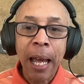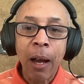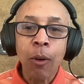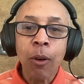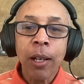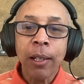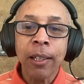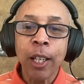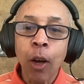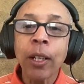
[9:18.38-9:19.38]
Now,
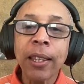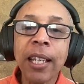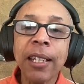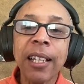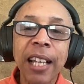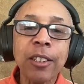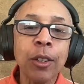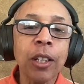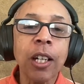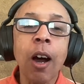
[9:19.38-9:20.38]
the only thing that's
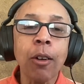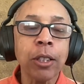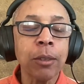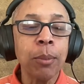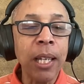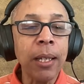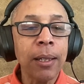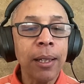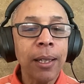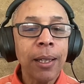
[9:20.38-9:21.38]
gonna cost me
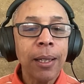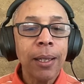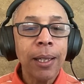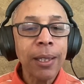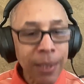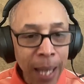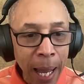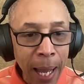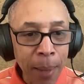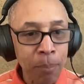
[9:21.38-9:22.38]
is
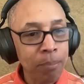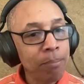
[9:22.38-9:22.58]
time.